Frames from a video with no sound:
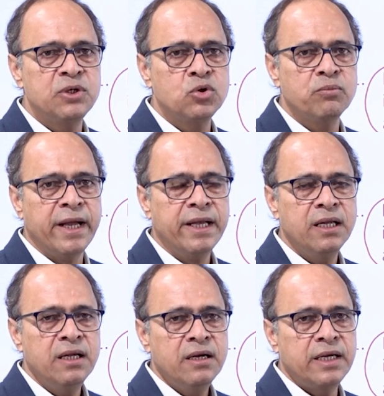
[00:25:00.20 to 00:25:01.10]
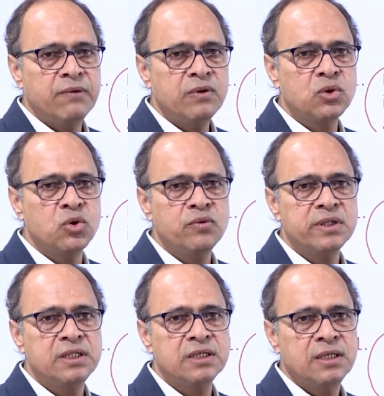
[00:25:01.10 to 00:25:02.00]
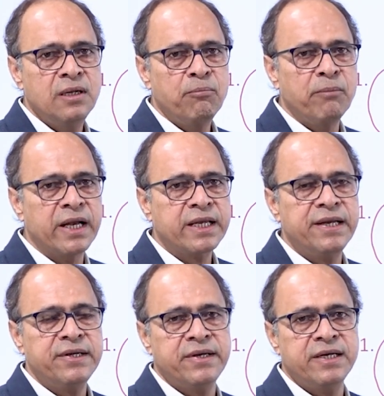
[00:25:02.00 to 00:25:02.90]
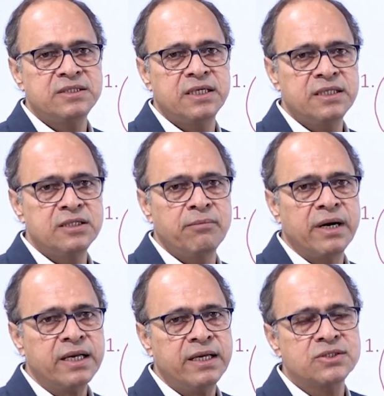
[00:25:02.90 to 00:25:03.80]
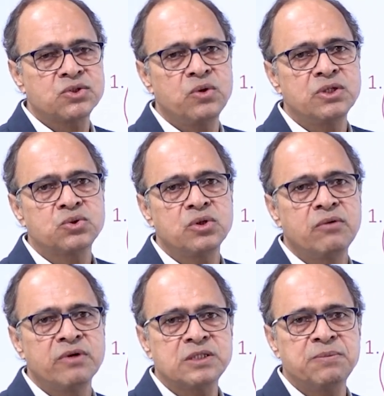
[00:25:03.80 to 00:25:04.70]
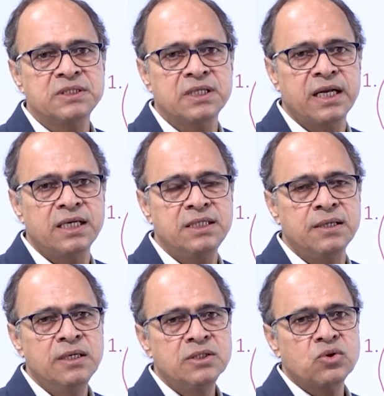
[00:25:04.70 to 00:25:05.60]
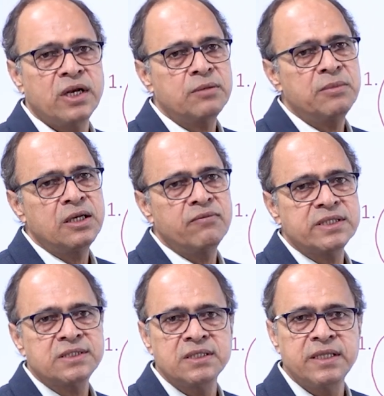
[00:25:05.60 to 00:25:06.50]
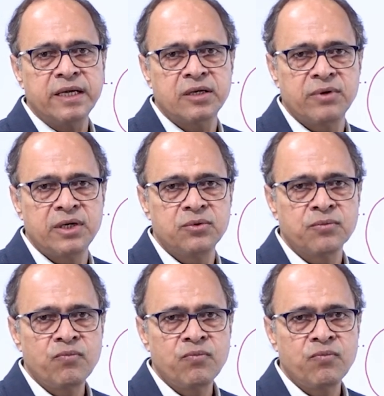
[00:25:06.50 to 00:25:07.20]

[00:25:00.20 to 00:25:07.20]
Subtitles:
into mind, never go with the market trends that in the market so and so investments are rising, so let me invest in that avenue.